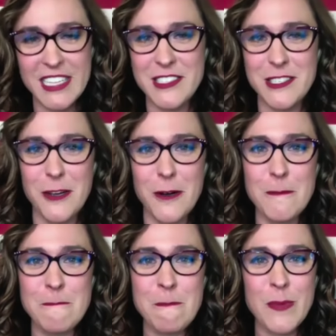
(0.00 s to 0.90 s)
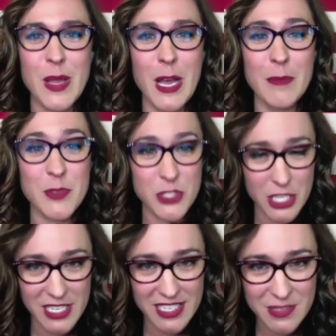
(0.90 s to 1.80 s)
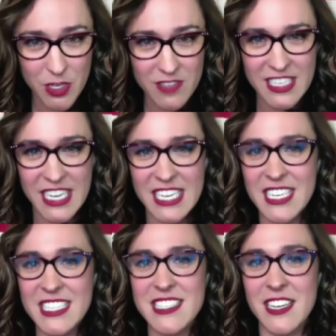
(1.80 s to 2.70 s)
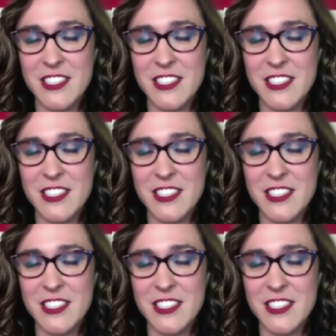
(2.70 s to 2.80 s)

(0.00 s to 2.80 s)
And so she is one of the candidates,